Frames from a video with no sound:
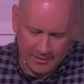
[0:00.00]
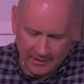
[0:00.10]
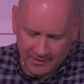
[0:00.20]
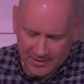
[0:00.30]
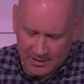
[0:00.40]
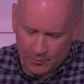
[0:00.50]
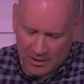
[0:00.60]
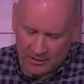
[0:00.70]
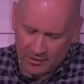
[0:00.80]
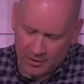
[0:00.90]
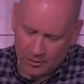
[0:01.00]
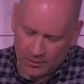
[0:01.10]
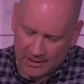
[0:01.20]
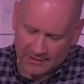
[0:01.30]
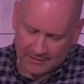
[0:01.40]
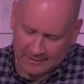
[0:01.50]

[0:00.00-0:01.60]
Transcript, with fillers: and say, well, you know what?